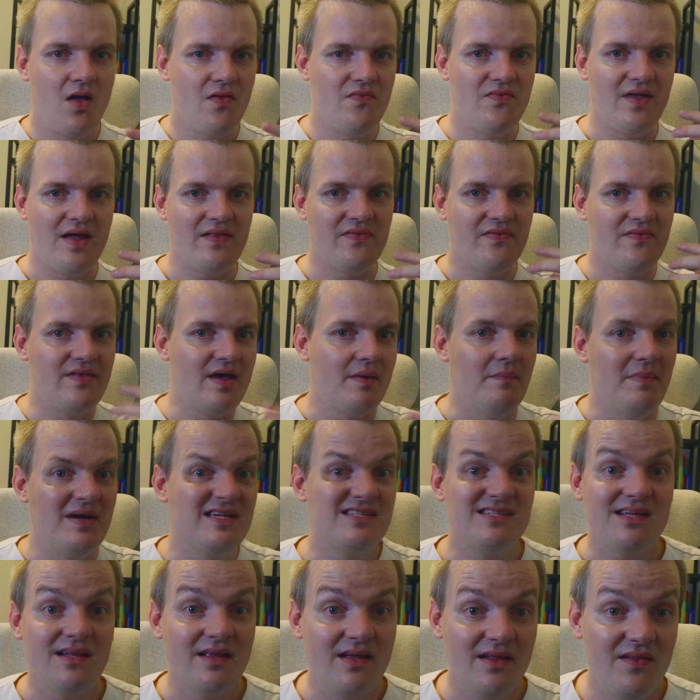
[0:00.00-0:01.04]
that their
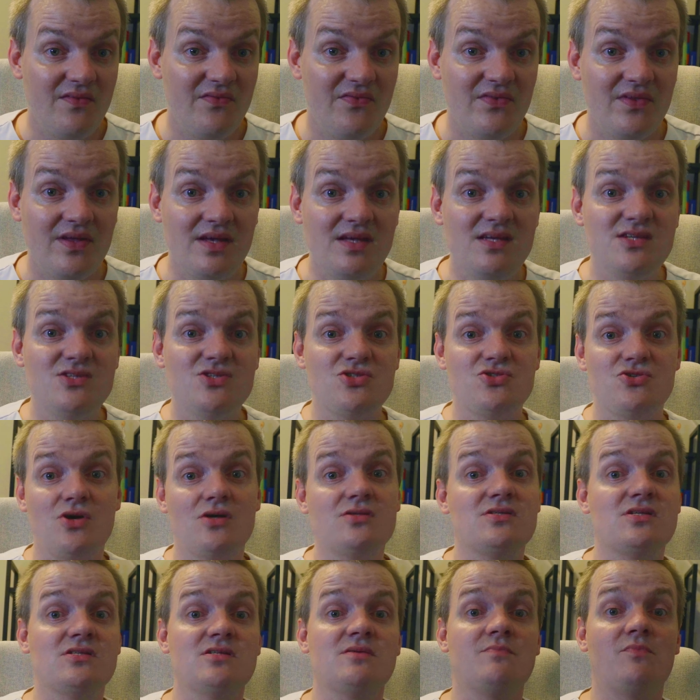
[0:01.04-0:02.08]
mental health is
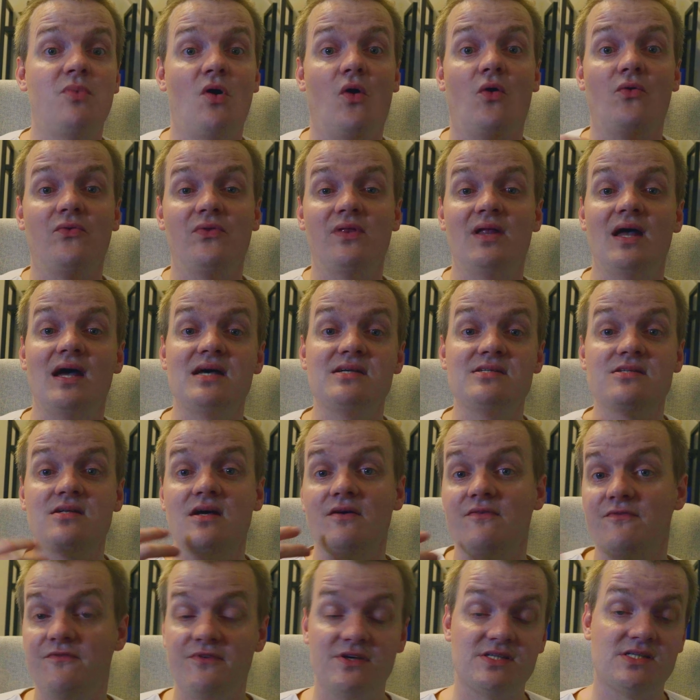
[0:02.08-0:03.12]
just as important as
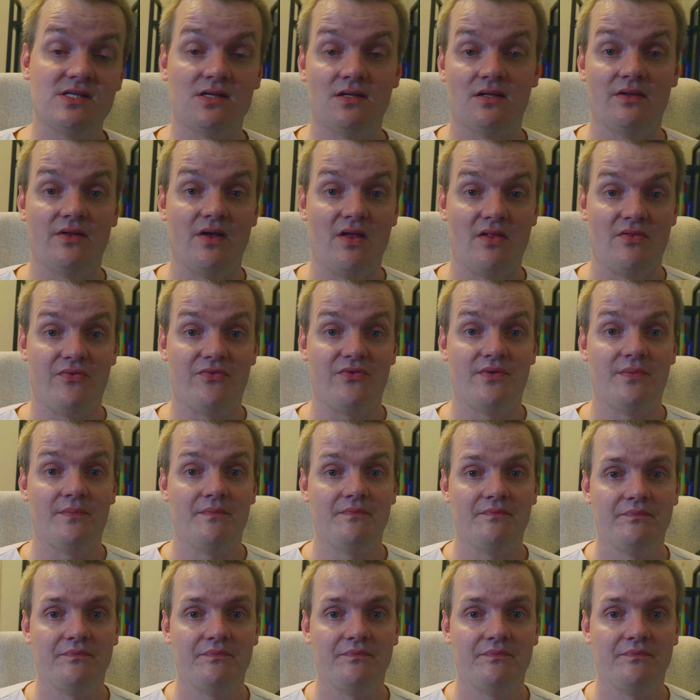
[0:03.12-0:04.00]
their physical health.